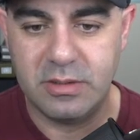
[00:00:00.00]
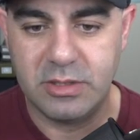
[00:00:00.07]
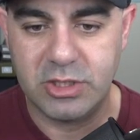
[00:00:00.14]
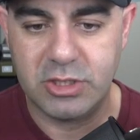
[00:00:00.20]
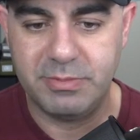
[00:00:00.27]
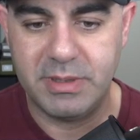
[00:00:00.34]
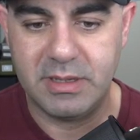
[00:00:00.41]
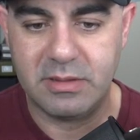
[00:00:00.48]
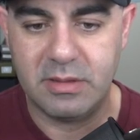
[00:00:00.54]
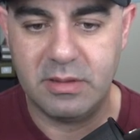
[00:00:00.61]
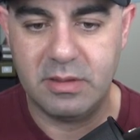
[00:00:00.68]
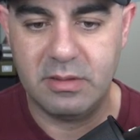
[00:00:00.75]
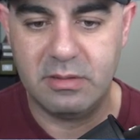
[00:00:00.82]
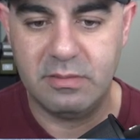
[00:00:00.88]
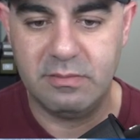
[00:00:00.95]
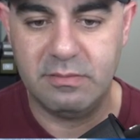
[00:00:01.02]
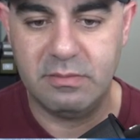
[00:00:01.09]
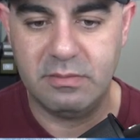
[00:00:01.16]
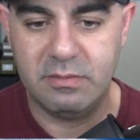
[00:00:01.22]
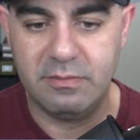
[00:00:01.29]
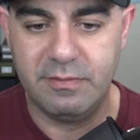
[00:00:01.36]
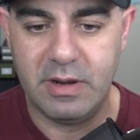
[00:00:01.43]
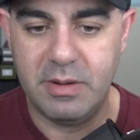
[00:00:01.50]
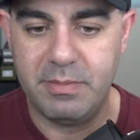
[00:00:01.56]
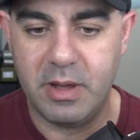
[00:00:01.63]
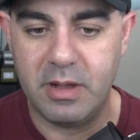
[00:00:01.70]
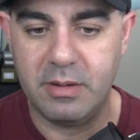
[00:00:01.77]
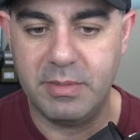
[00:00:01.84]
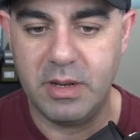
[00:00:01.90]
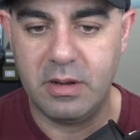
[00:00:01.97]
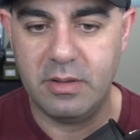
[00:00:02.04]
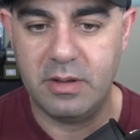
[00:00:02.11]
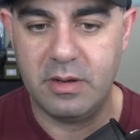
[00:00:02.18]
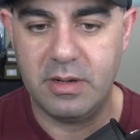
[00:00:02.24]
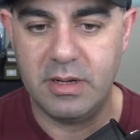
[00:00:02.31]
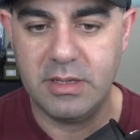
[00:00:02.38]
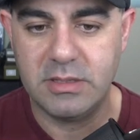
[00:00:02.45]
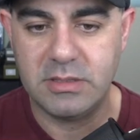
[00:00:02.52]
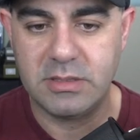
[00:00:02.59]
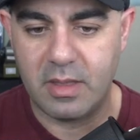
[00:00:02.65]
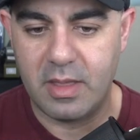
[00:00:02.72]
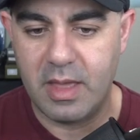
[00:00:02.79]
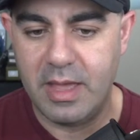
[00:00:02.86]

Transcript: Should be at the very bottom here. There it is.